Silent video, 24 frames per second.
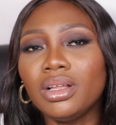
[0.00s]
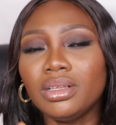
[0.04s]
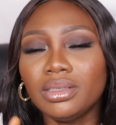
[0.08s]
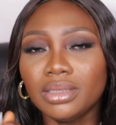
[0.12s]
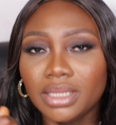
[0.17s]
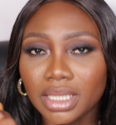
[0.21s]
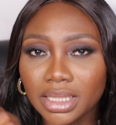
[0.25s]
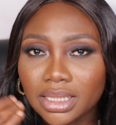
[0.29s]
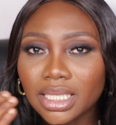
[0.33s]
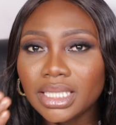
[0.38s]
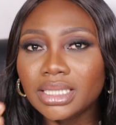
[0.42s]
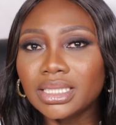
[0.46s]

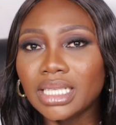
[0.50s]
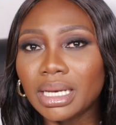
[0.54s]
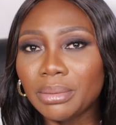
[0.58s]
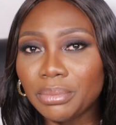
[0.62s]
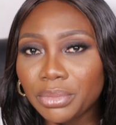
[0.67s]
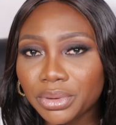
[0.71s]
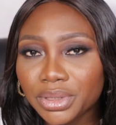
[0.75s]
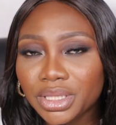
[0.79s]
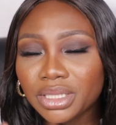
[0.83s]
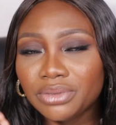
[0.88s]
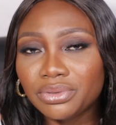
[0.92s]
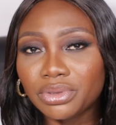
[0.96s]
They take their
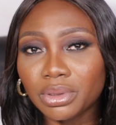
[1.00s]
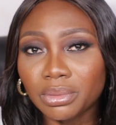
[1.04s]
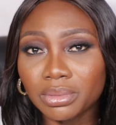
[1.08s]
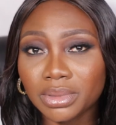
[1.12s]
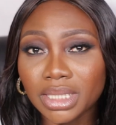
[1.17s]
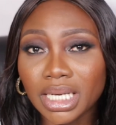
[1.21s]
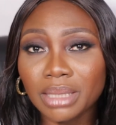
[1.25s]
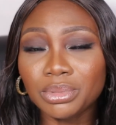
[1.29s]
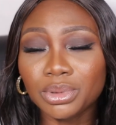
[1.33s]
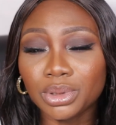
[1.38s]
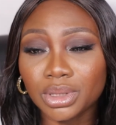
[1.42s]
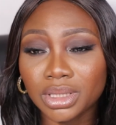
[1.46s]
money from
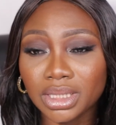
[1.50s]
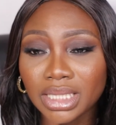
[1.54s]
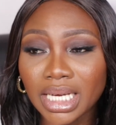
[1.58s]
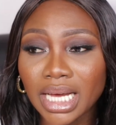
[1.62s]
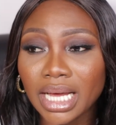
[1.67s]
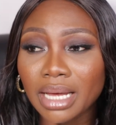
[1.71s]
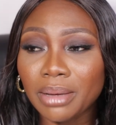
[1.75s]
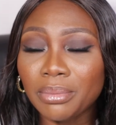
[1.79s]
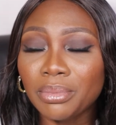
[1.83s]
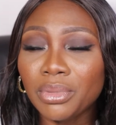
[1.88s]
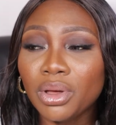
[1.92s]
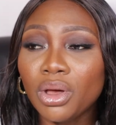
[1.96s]
time to
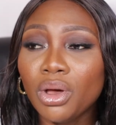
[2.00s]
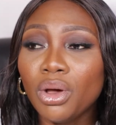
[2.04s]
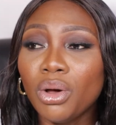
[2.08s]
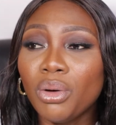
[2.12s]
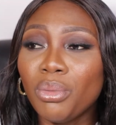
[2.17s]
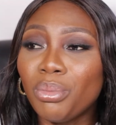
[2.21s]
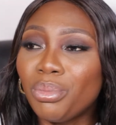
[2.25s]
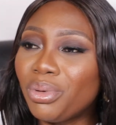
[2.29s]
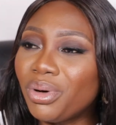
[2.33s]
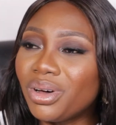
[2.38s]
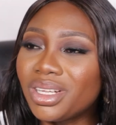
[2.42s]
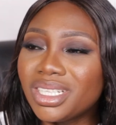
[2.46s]
time,
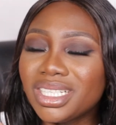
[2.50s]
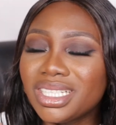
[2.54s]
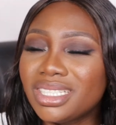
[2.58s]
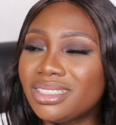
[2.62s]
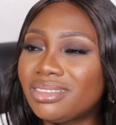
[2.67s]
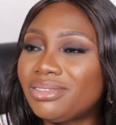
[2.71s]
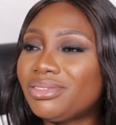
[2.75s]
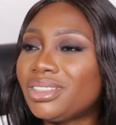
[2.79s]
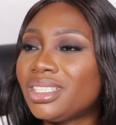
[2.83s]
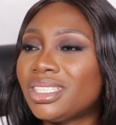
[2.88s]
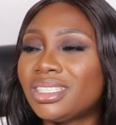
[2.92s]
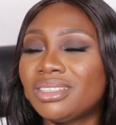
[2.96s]
but
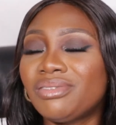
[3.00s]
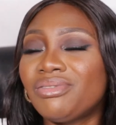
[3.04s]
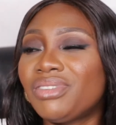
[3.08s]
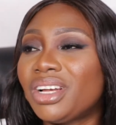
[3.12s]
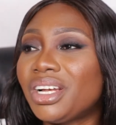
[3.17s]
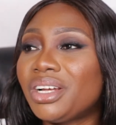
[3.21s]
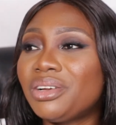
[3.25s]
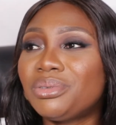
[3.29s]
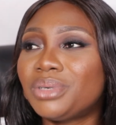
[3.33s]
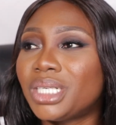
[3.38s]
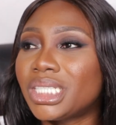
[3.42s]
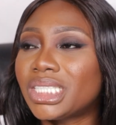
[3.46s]
it's in
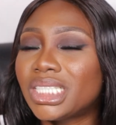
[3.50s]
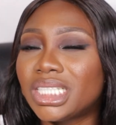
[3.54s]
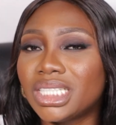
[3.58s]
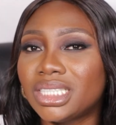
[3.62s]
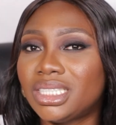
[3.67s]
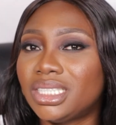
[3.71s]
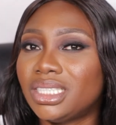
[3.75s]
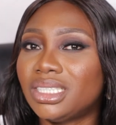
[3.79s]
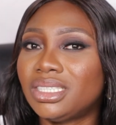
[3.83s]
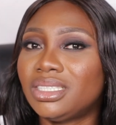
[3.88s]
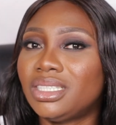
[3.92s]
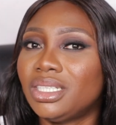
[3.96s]
very rare
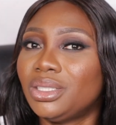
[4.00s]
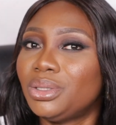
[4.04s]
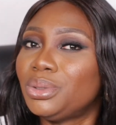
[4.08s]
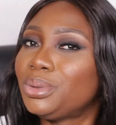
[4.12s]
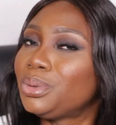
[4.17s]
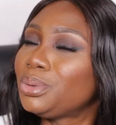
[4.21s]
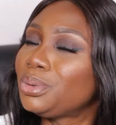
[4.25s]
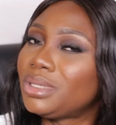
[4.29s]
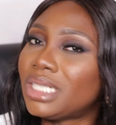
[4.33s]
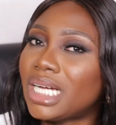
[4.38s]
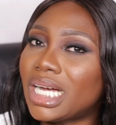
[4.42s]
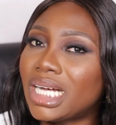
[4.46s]
cases they
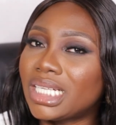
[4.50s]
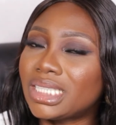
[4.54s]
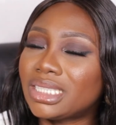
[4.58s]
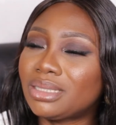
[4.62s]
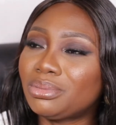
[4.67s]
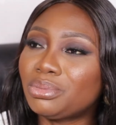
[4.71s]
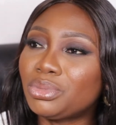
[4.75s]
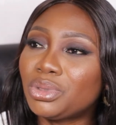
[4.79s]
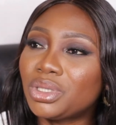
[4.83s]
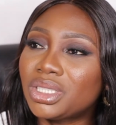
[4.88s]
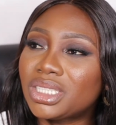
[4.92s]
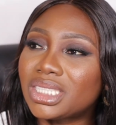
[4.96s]
do that.
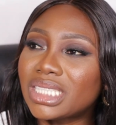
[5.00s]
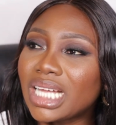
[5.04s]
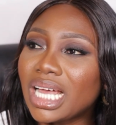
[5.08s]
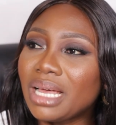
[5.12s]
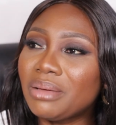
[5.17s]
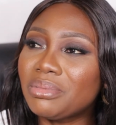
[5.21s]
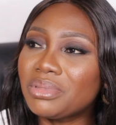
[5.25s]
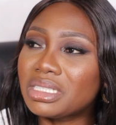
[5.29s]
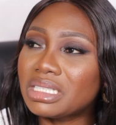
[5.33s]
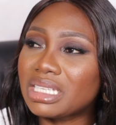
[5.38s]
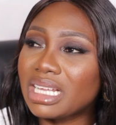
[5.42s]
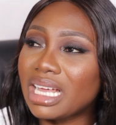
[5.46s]
Most
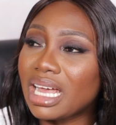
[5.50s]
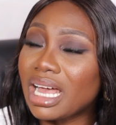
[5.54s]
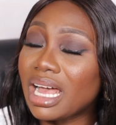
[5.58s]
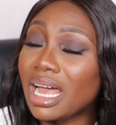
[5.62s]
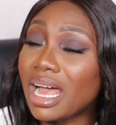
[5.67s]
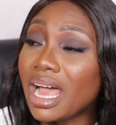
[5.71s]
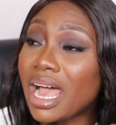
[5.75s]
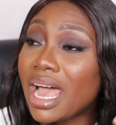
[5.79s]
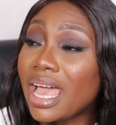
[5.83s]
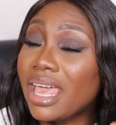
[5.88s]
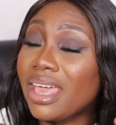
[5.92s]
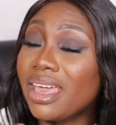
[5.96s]
times
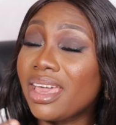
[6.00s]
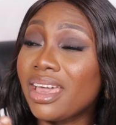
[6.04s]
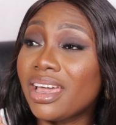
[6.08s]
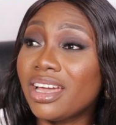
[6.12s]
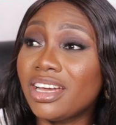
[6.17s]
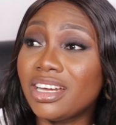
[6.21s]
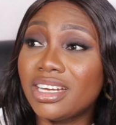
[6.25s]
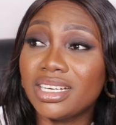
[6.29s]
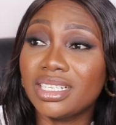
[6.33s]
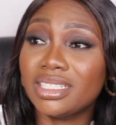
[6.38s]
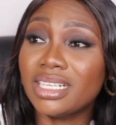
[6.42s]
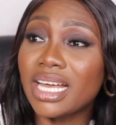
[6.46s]
I
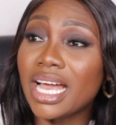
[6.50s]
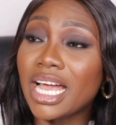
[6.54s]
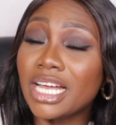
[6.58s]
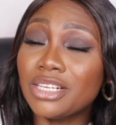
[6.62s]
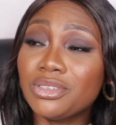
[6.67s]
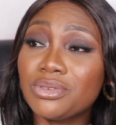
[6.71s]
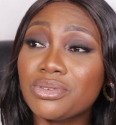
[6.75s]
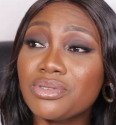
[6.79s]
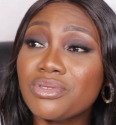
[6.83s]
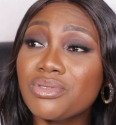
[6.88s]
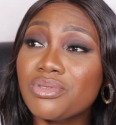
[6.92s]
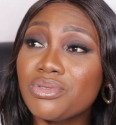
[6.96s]
heard, I
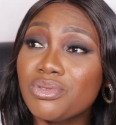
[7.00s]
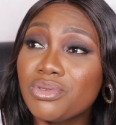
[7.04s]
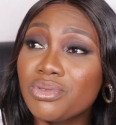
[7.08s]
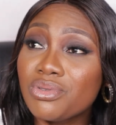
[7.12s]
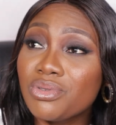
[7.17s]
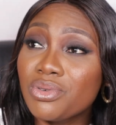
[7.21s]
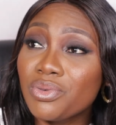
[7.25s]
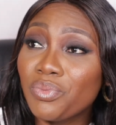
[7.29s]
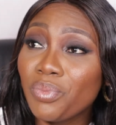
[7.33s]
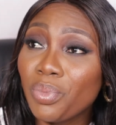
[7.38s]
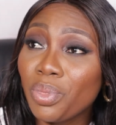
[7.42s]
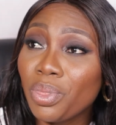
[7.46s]
don't
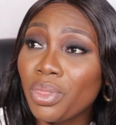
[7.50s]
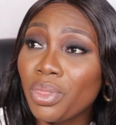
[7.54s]
know,